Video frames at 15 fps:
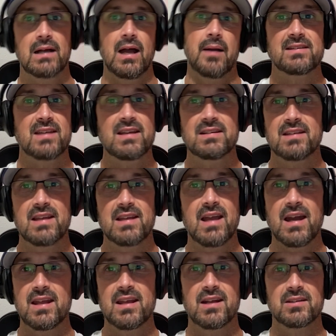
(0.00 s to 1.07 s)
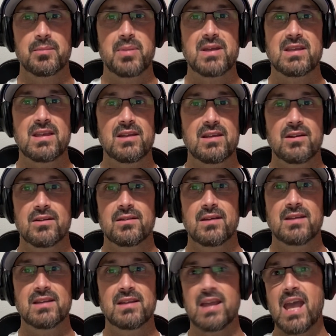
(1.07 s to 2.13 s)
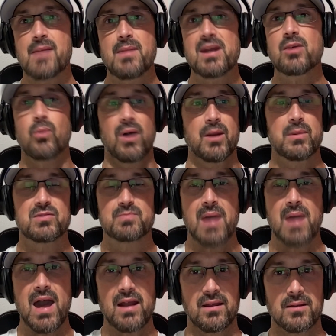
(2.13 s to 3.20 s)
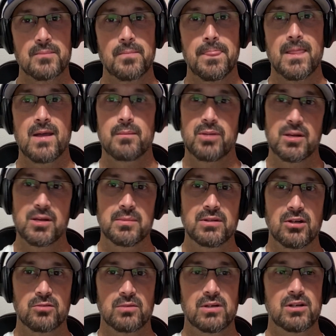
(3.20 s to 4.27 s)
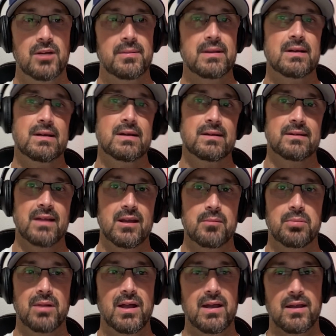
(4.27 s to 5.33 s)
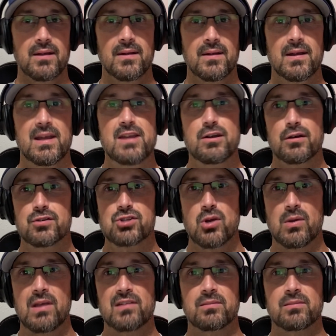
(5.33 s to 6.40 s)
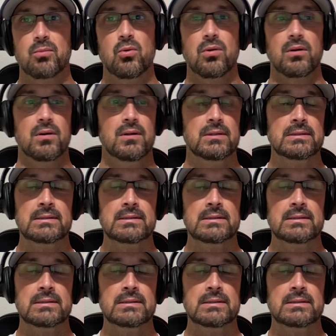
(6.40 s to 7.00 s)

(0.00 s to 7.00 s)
He got dinged and he got hit on the pinky in the game anyway. He was batting. Put him in the home run derby. Let him play. He could have showcased more.